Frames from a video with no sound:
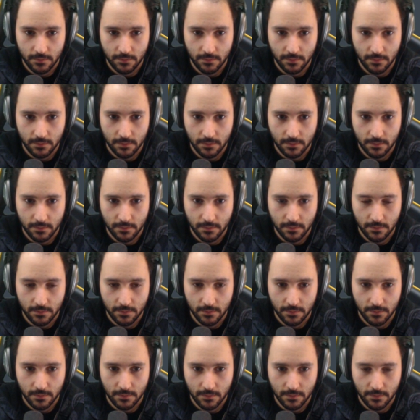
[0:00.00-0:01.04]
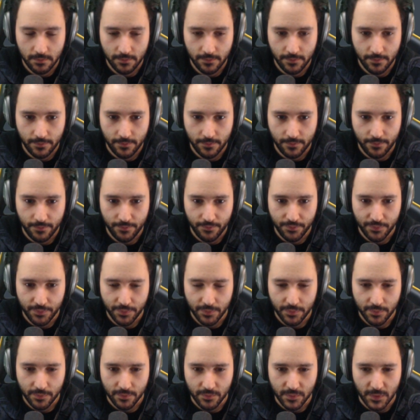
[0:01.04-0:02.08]
Proton Cannon.
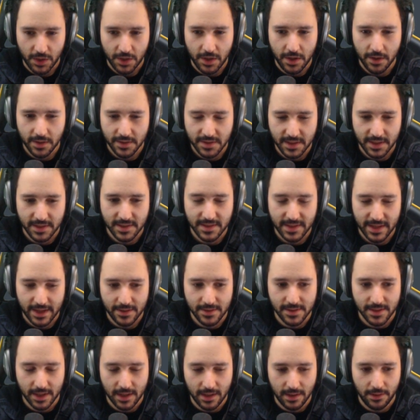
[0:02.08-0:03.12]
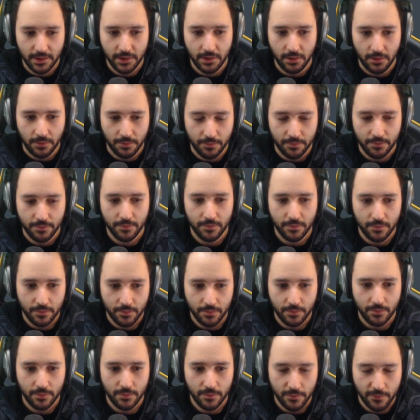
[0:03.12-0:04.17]
Here it sounds like a little
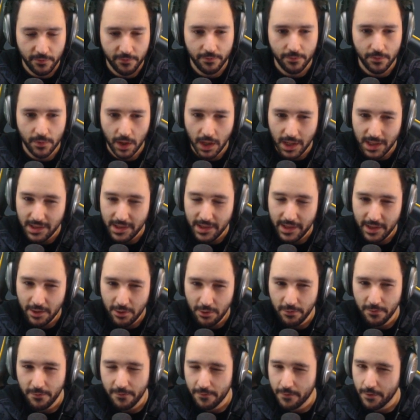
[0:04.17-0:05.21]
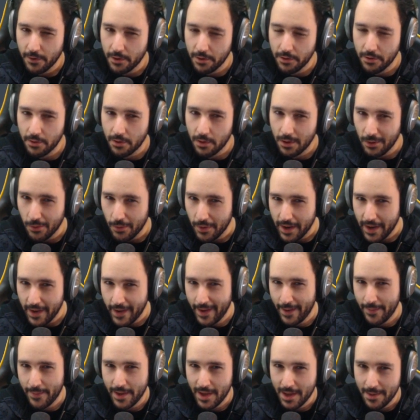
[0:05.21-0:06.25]
further
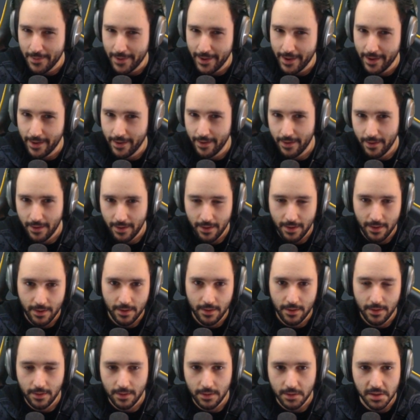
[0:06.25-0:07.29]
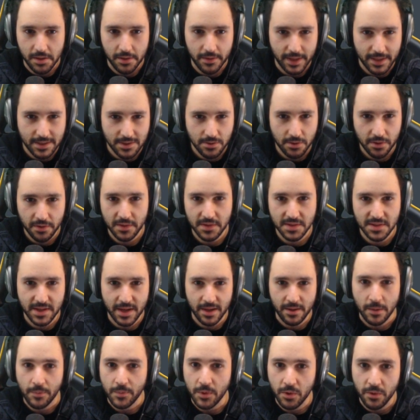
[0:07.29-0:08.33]
away, maybe. You know, that's sort of the
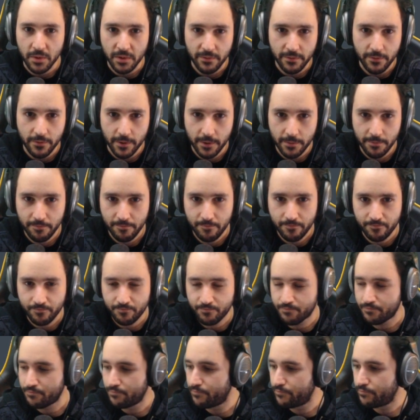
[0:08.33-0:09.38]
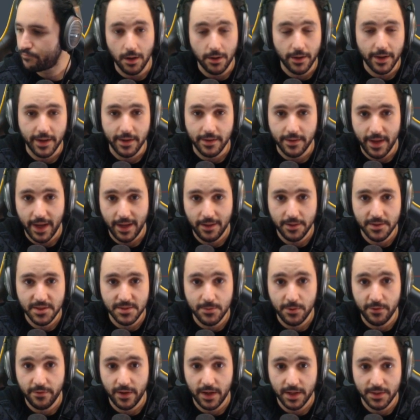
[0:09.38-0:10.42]
sound I'm going for. All right, now
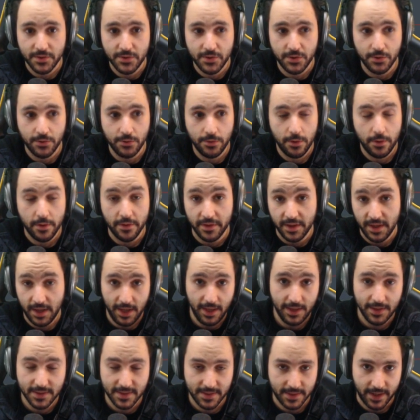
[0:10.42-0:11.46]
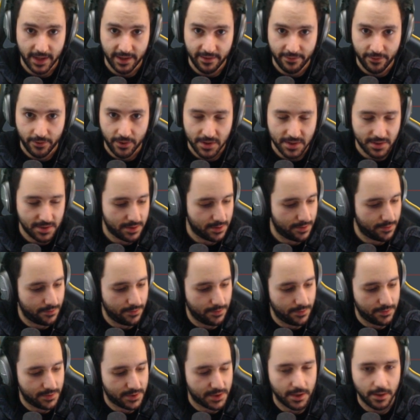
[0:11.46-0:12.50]
let's move on to the inside voice.
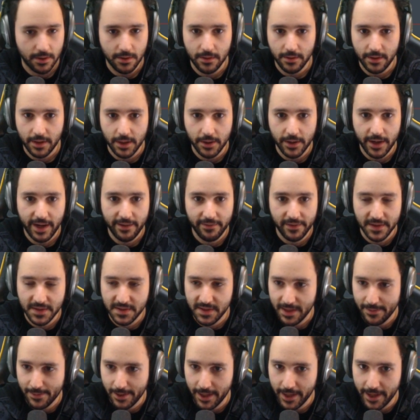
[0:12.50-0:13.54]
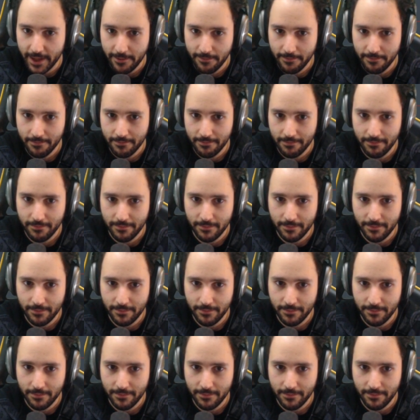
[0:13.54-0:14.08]
So here I have the same line.